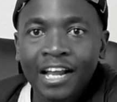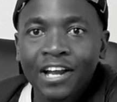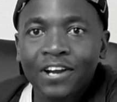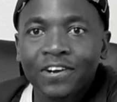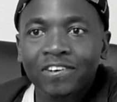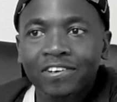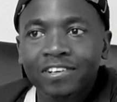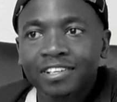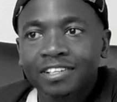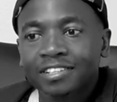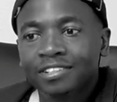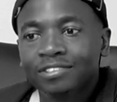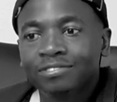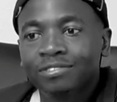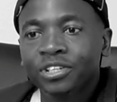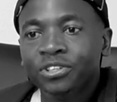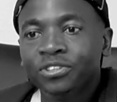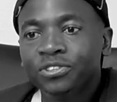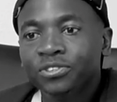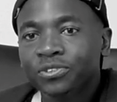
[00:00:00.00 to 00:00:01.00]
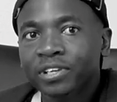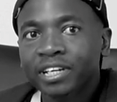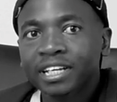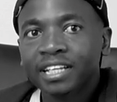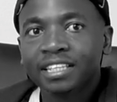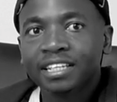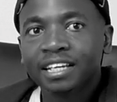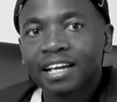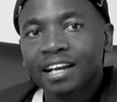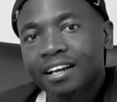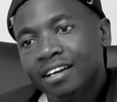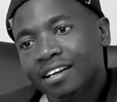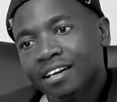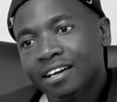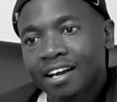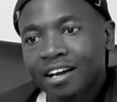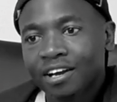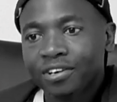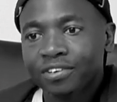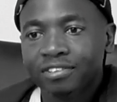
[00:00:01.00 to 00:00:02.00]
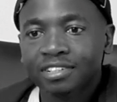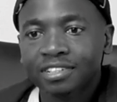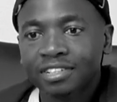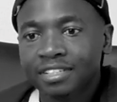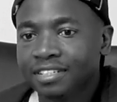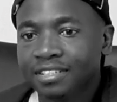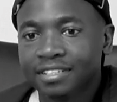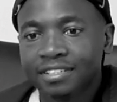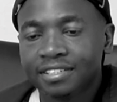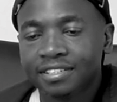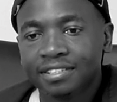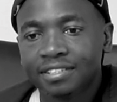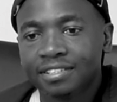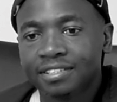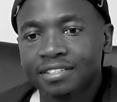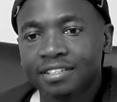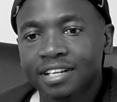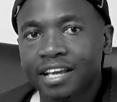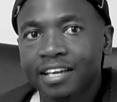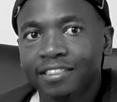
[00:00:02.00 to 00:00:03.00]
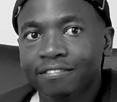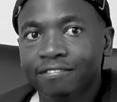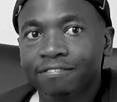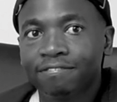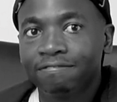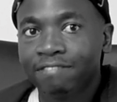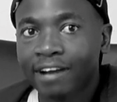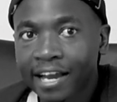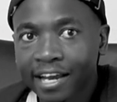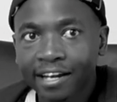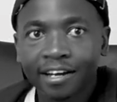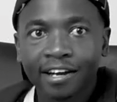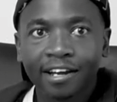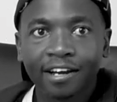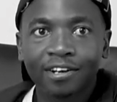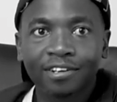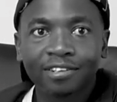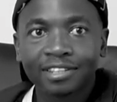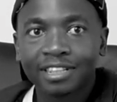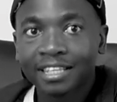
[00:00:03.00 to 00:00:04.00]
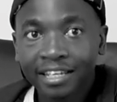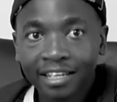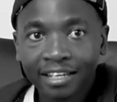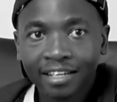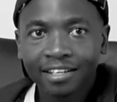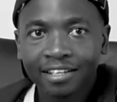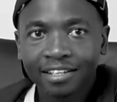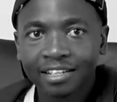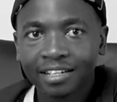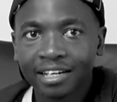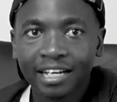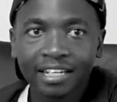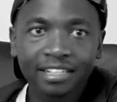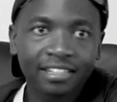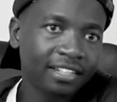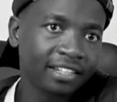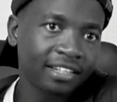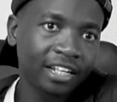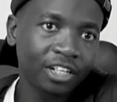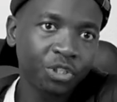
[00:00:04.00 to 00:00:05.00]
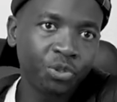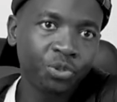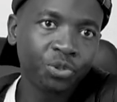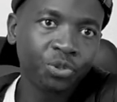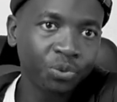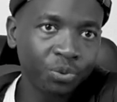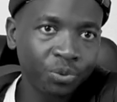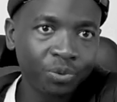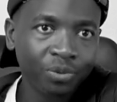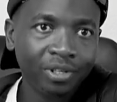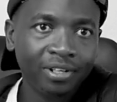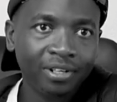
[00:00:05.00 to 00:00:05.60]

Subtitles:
Because when you're doing the color now, it's like the final thing, the last thing that you do.